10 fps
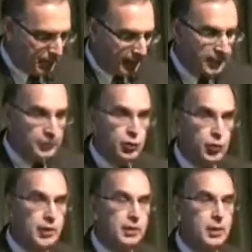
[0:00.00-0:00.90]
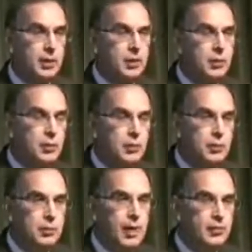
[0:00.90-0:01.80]
They lived during the
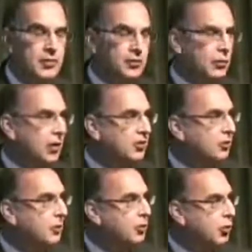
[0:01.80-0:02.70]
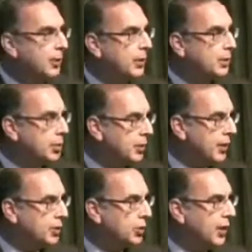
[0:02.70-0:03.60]
Conference on Racism in Durban
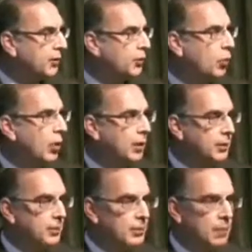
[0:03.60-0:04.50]
in 2001,